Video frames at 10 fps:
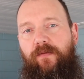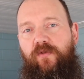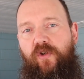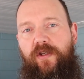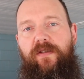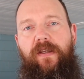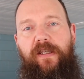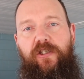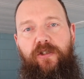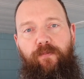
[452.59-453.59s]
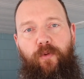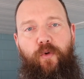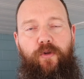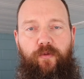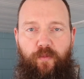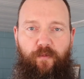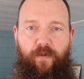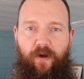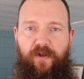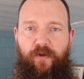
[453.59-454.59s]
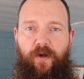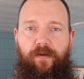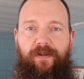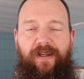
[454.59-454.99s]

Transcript: just explore the movement on your own.